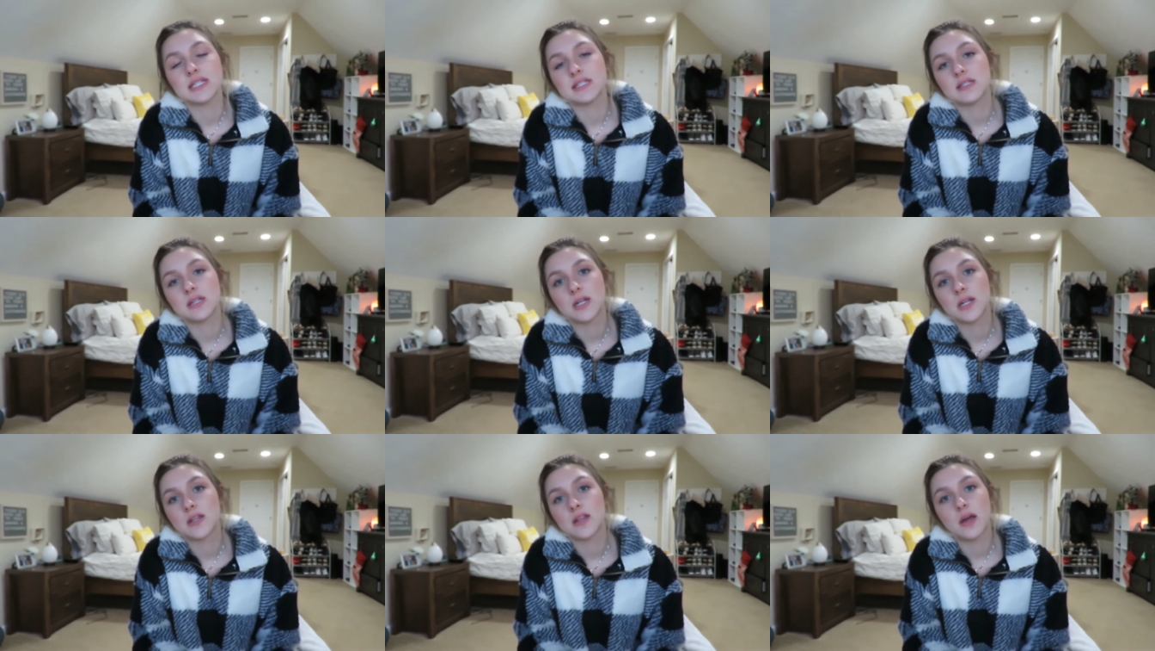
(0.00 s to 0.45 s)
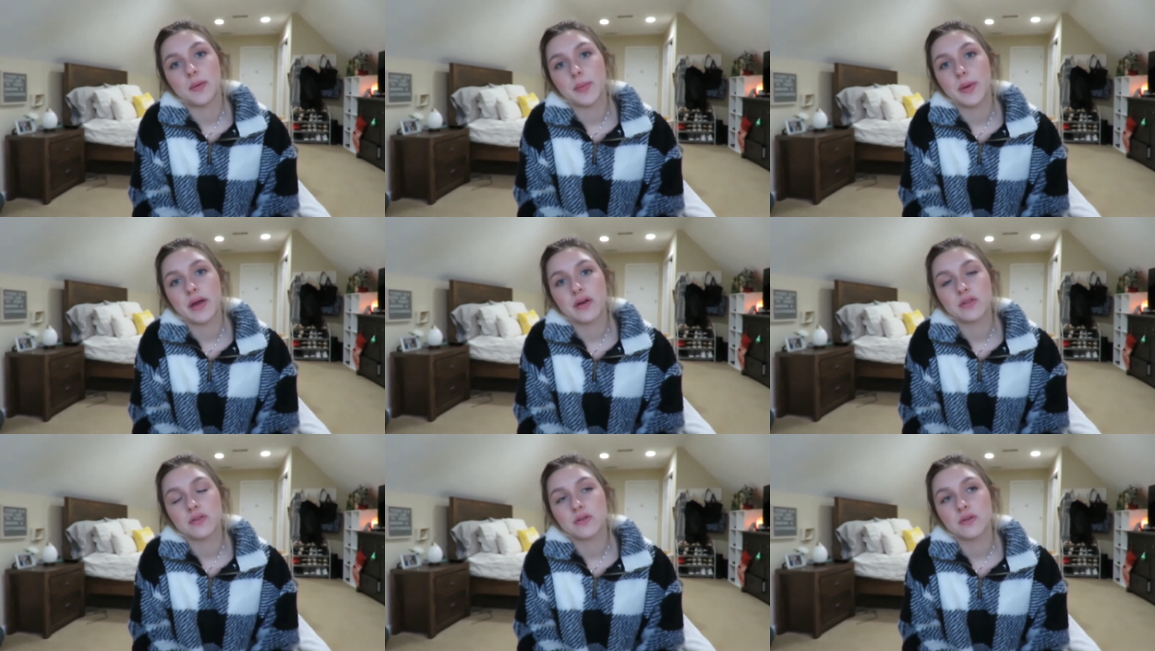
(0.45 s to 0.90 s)
stayed in that
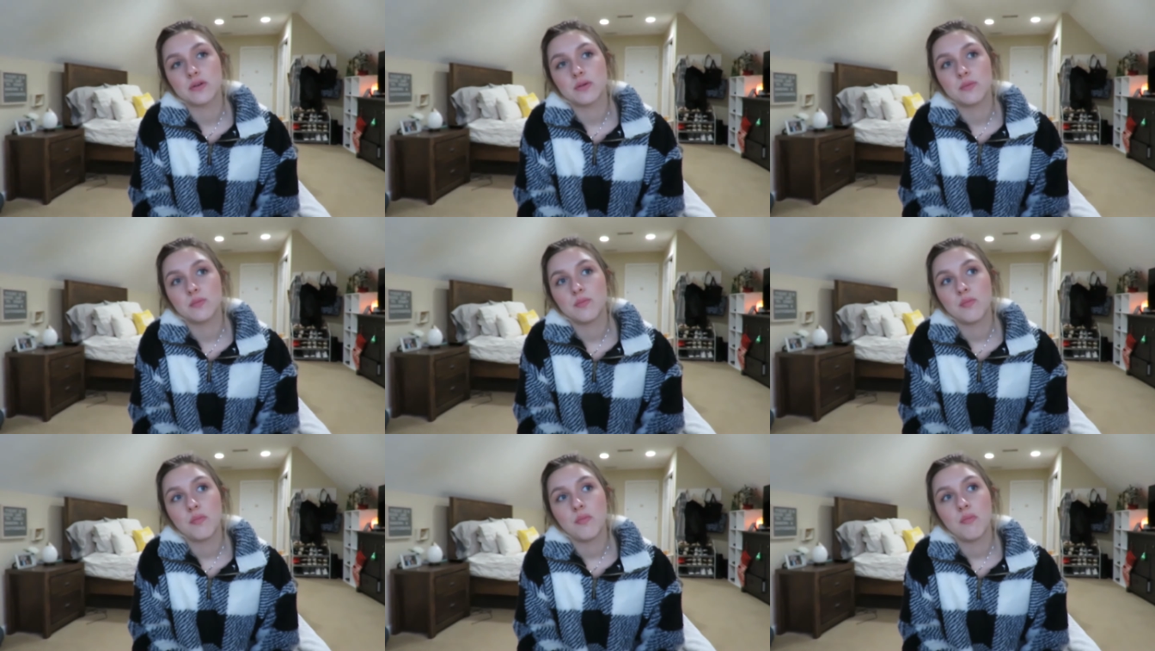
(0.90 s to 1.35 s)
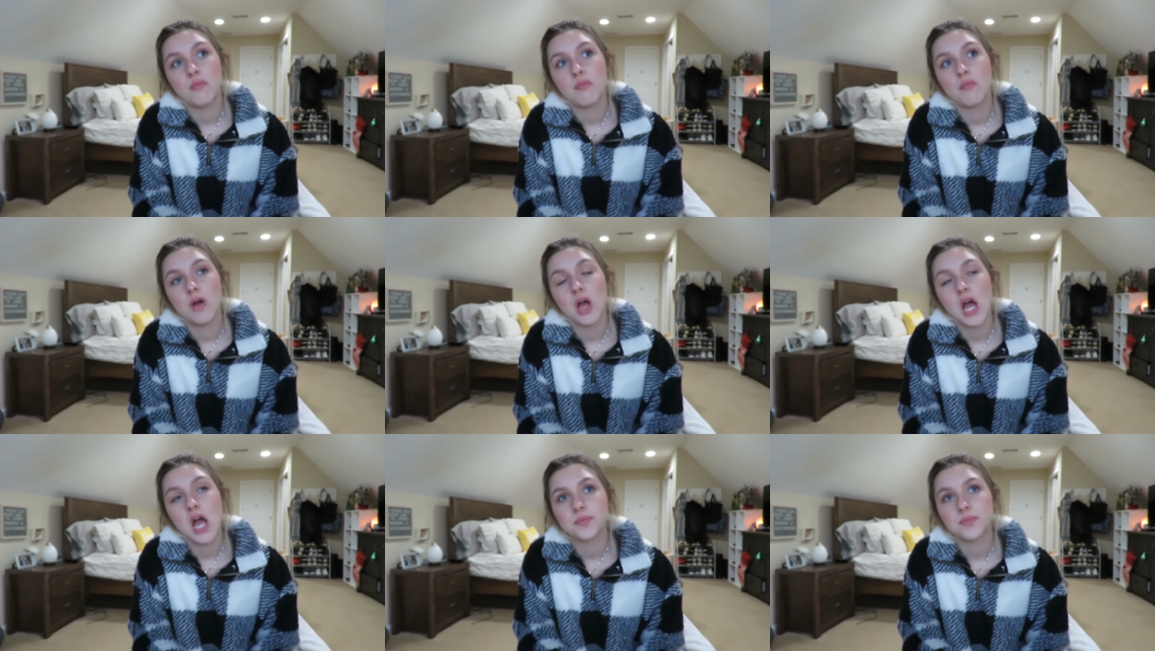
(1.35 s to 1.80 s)
bathroom.
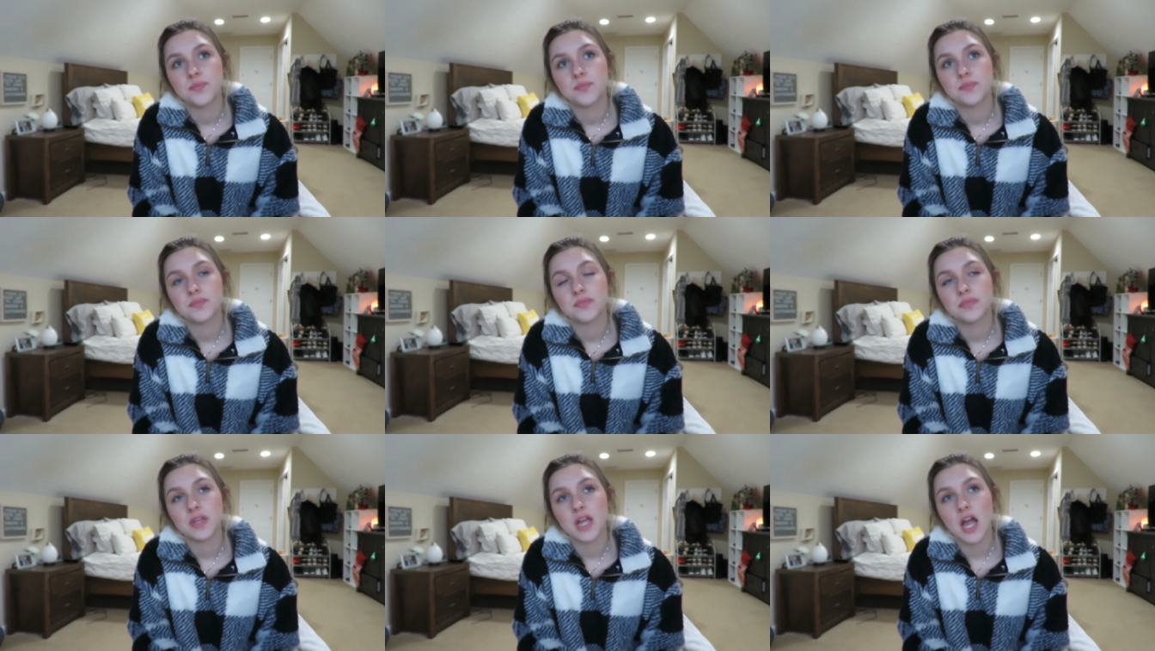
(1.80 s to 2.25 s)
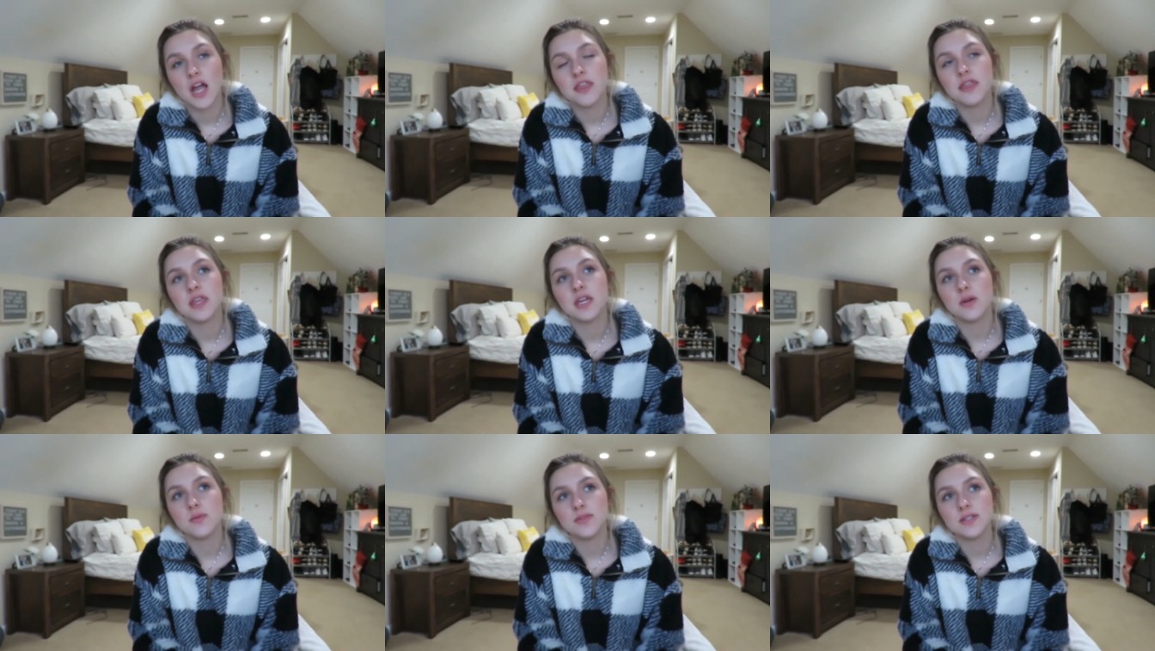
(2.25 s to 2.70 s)
I
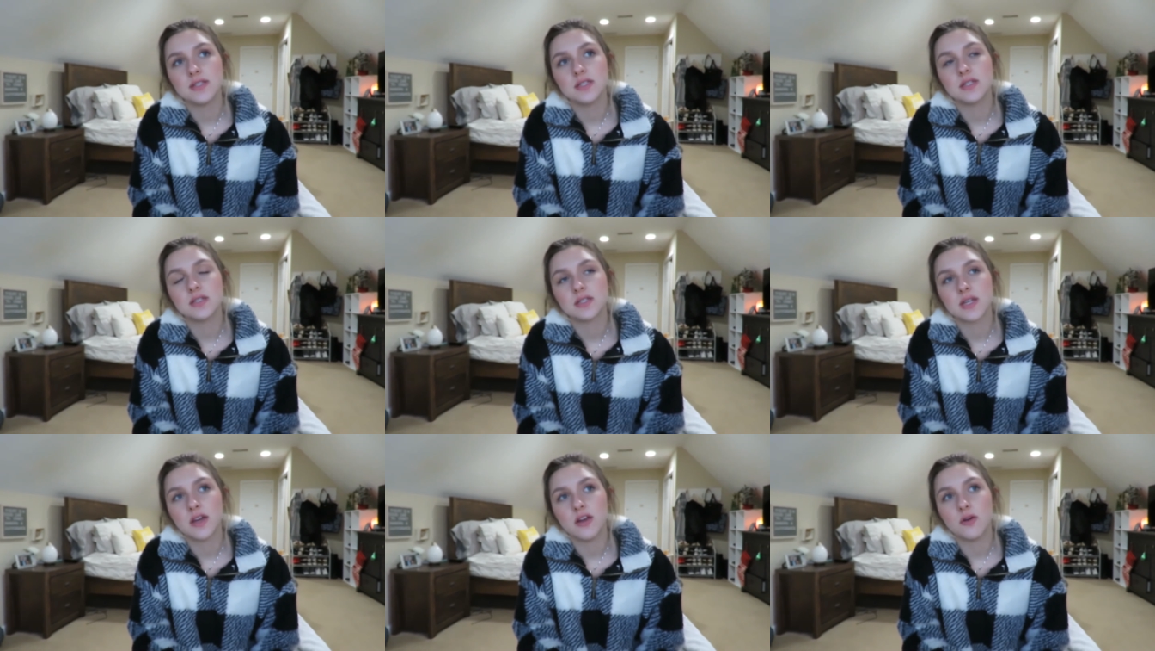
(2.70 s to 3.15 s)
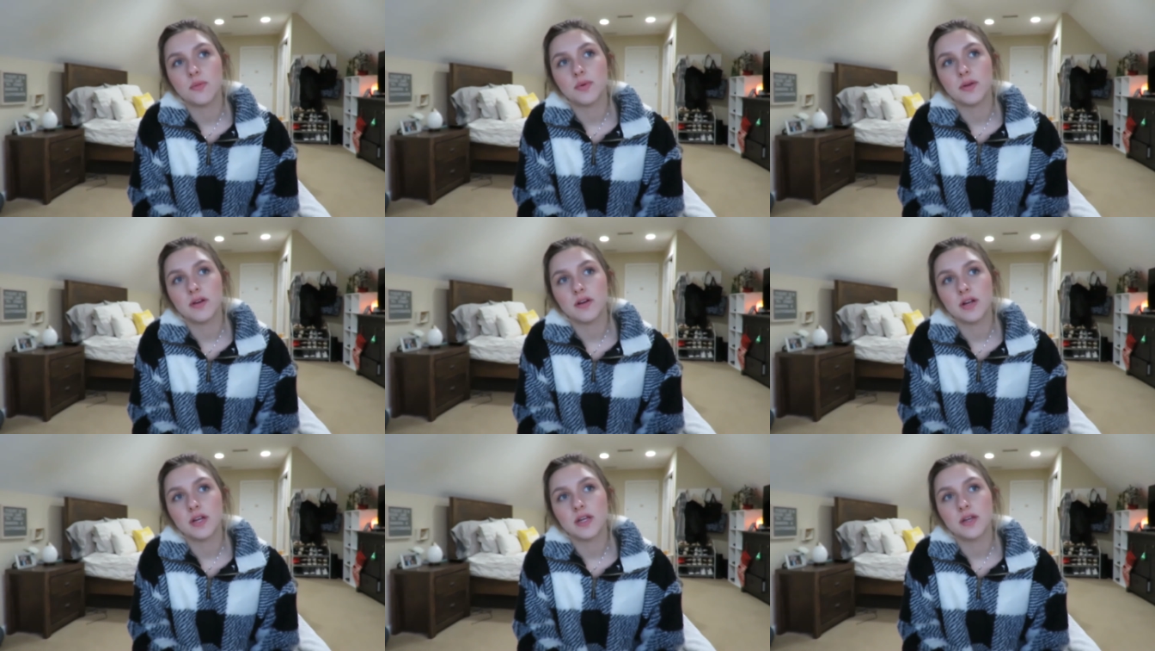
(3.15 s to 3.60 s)
think it was the entire
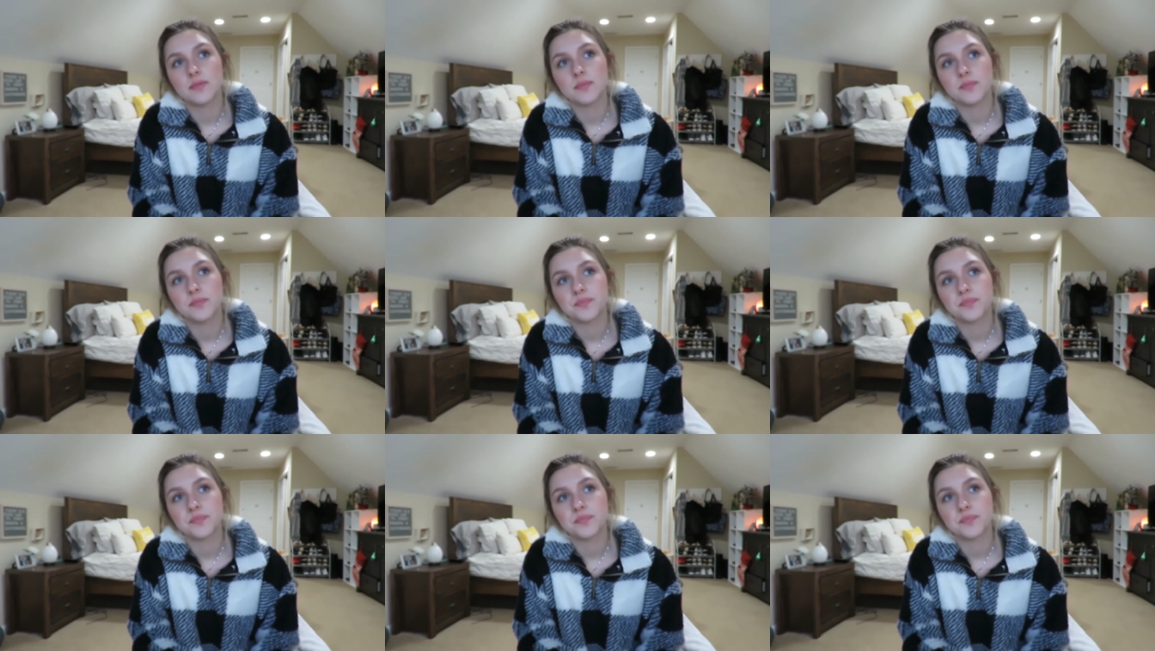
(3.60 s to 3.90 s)
period.